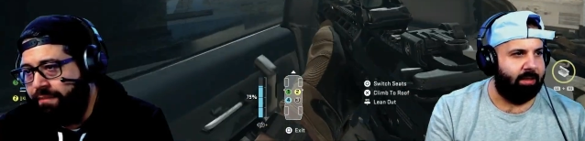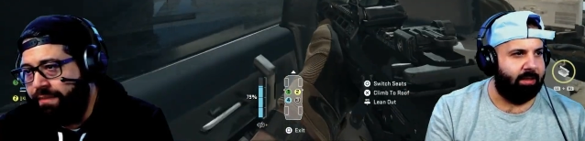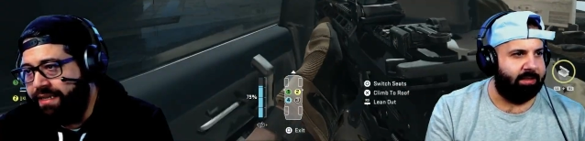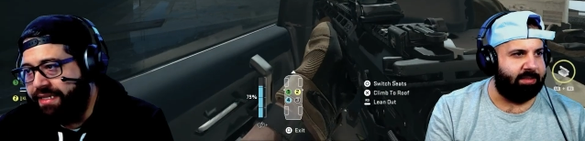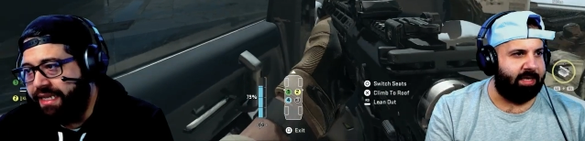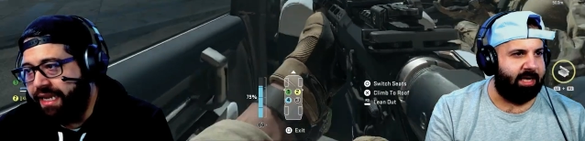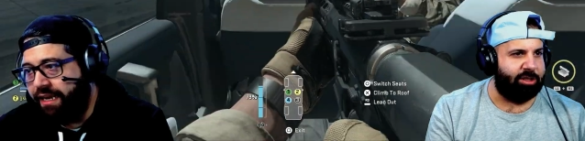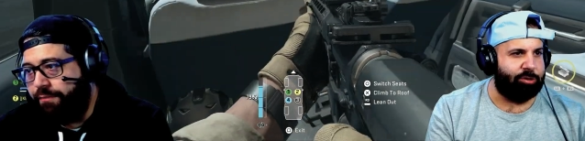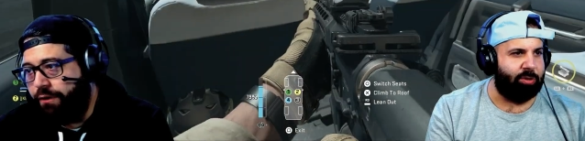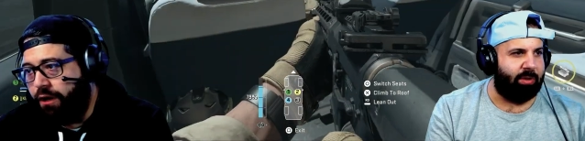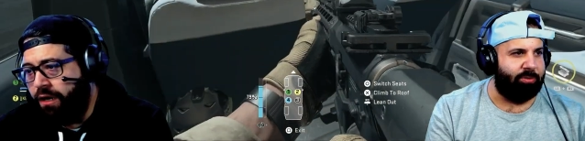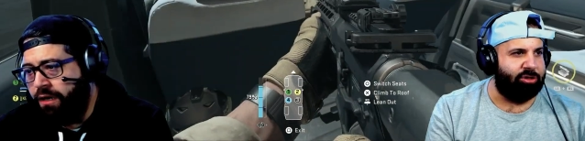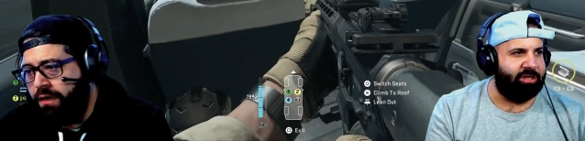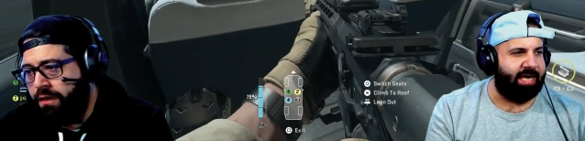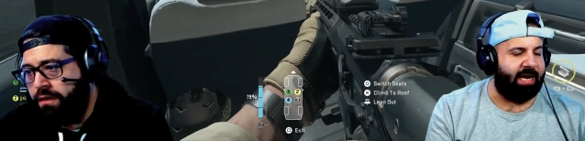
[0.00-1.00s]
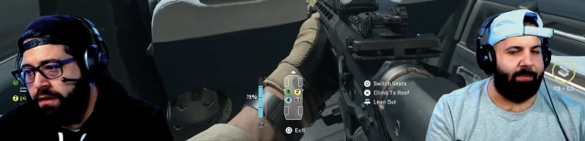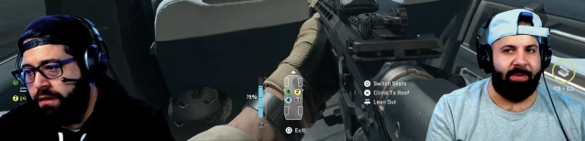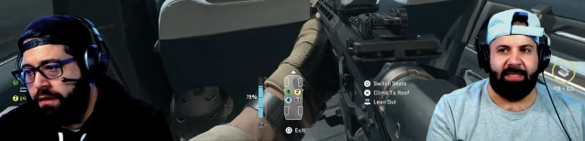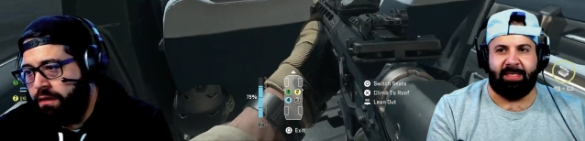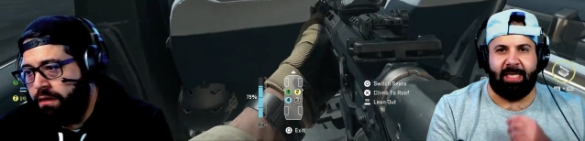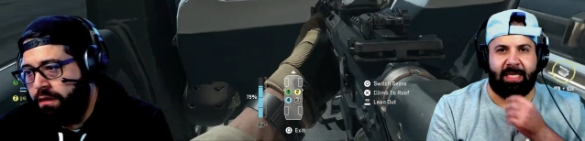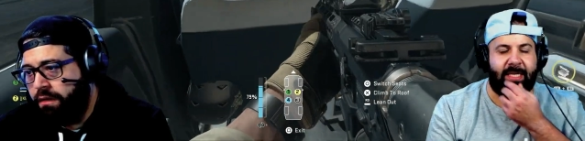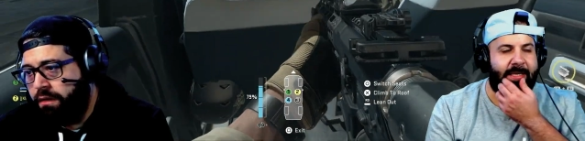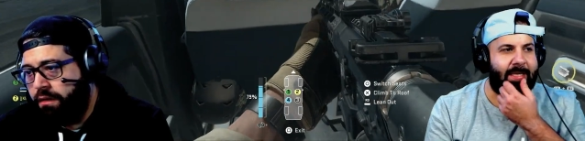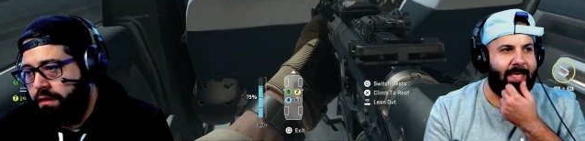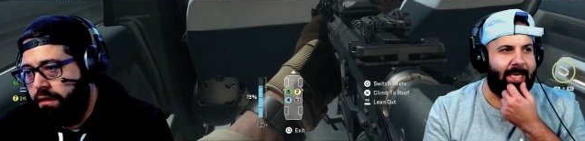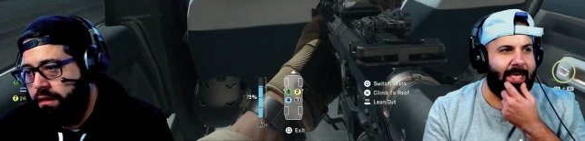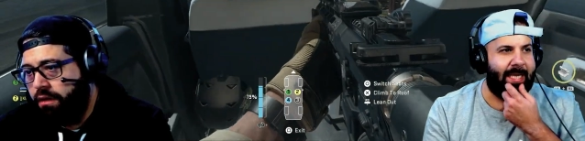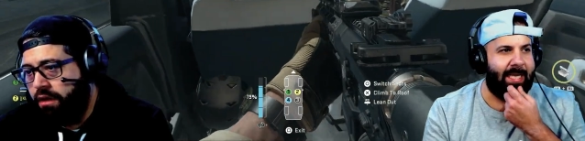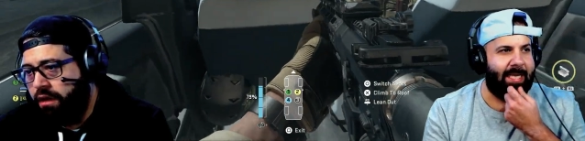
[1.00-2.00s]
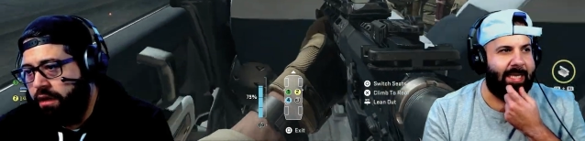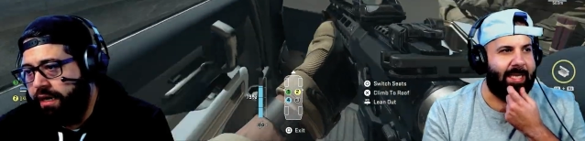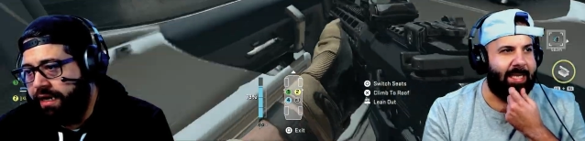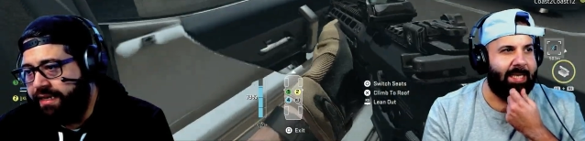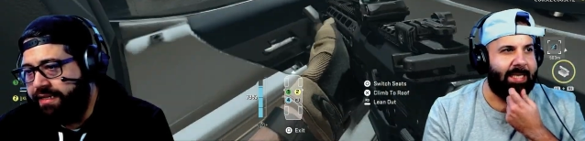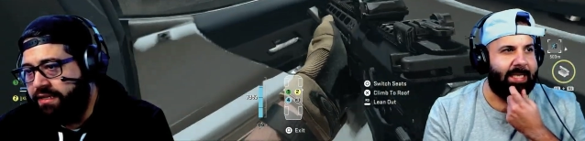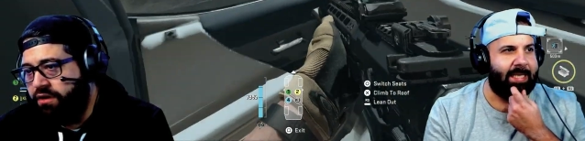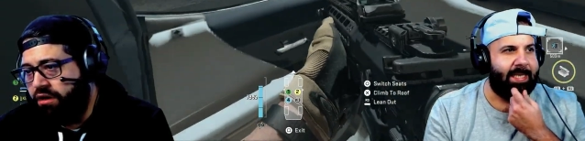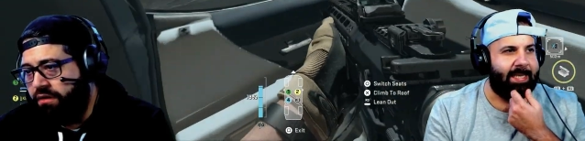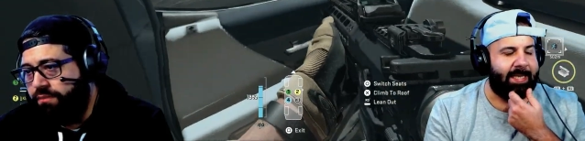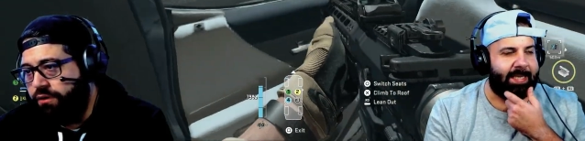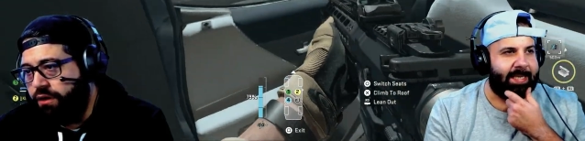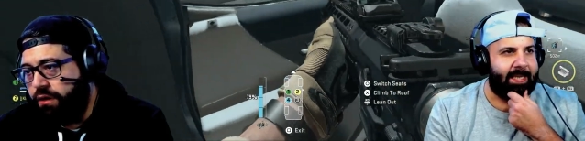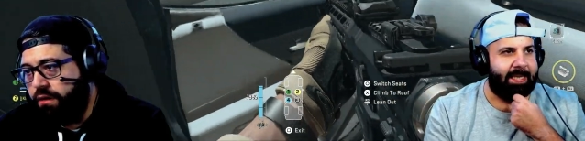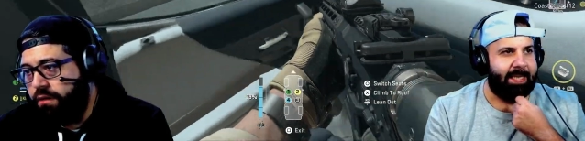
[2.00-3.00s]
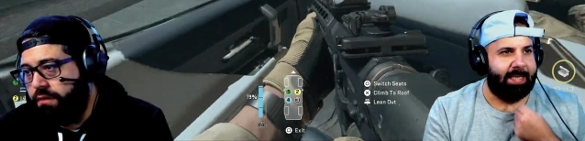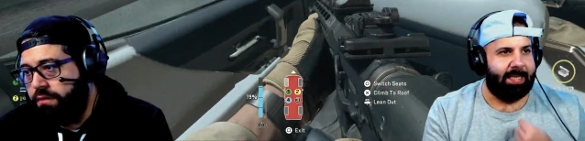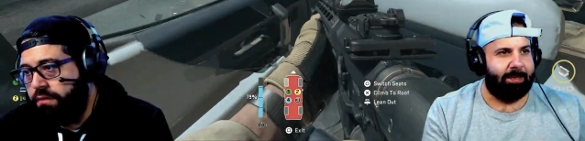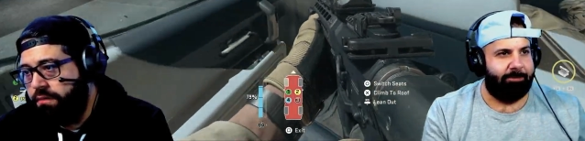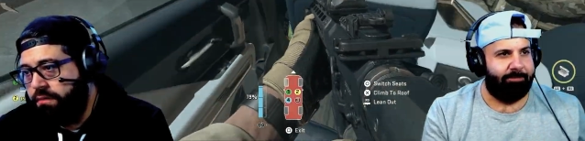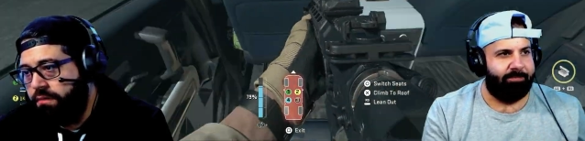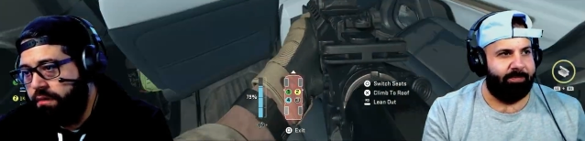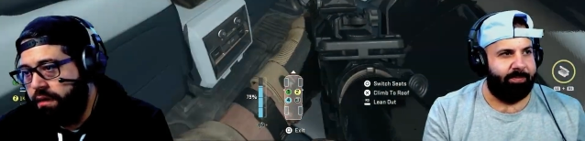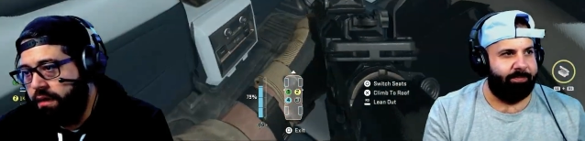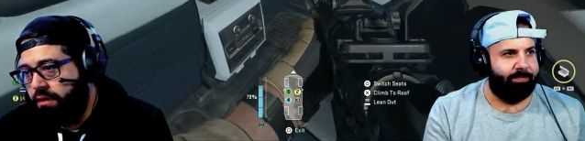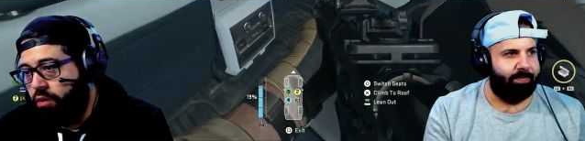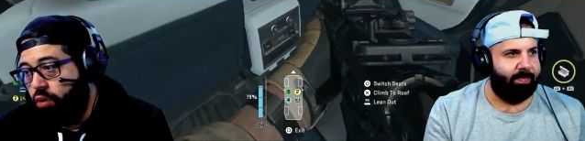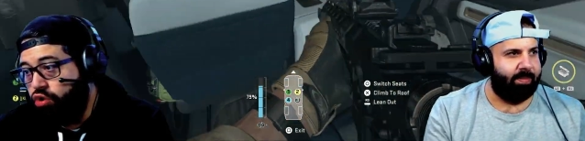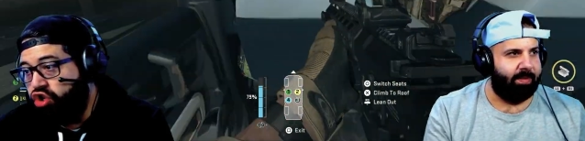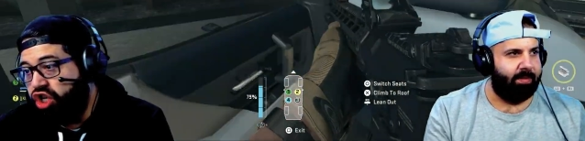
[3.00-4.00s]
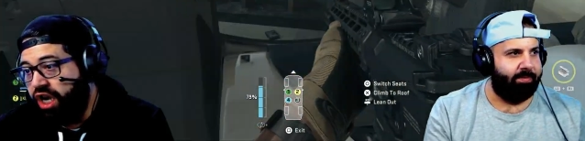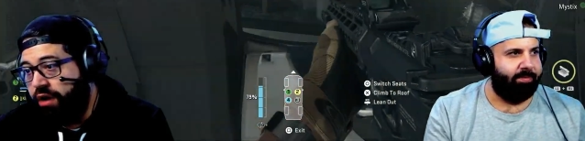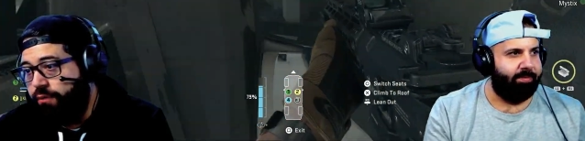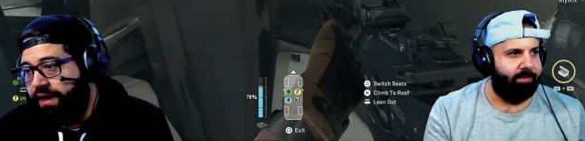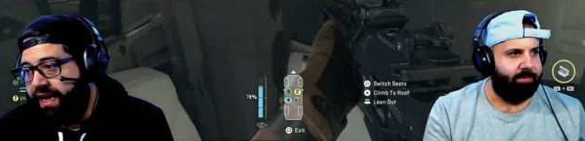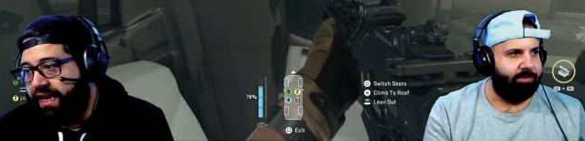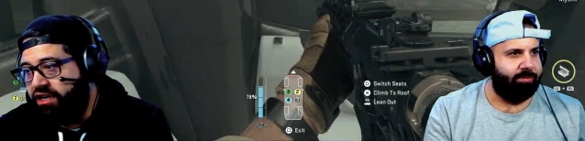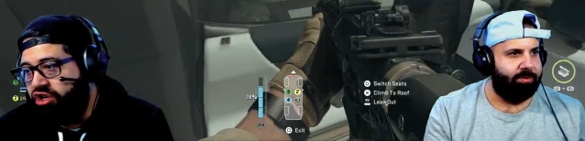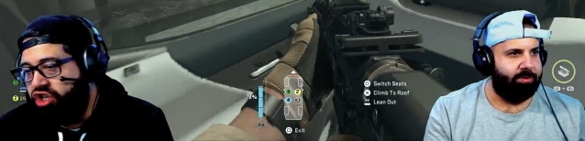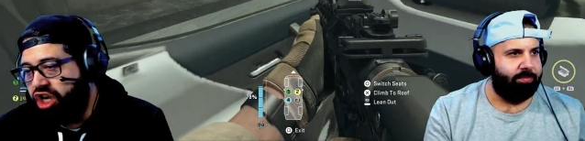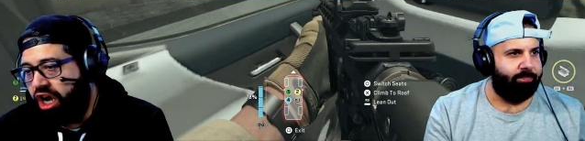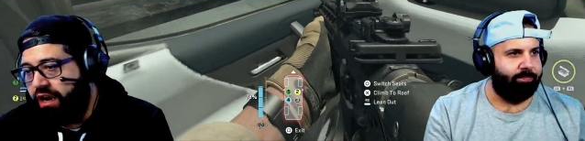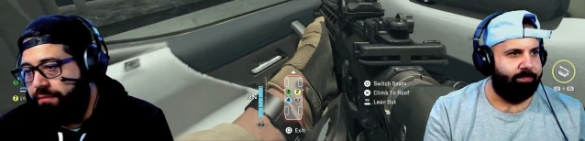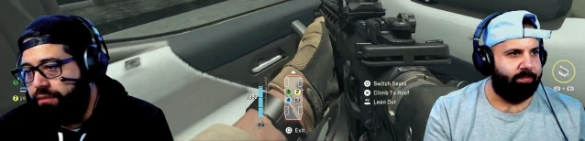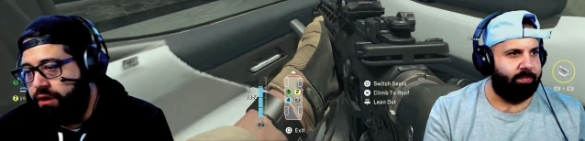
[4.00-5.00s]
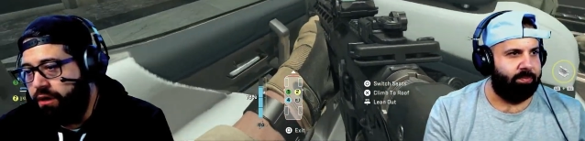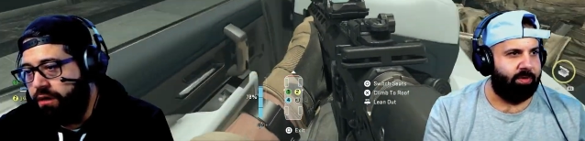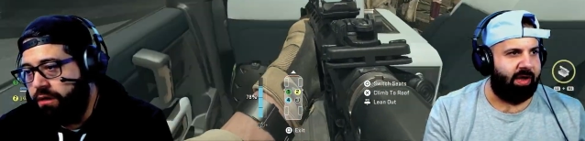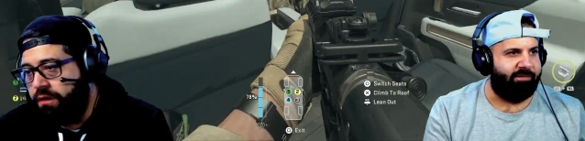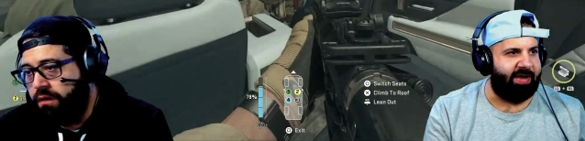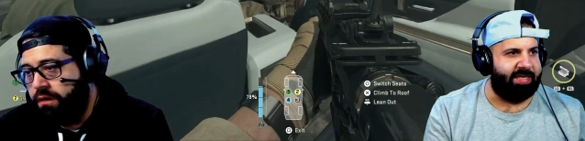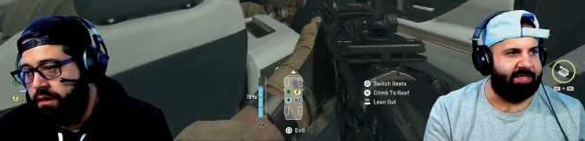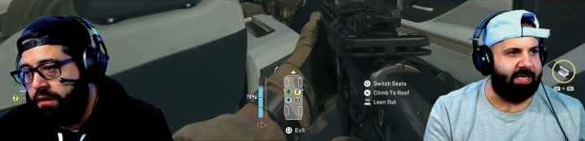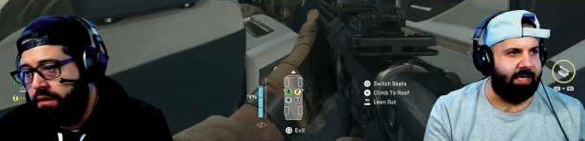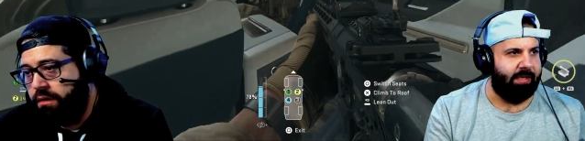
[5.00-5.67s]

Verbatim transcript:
Speaker 1: man. It's a nice whip. Would you get a Mystic? Yo, let us know, bro. Oh, shit, we're getting shot, bro. You have AC?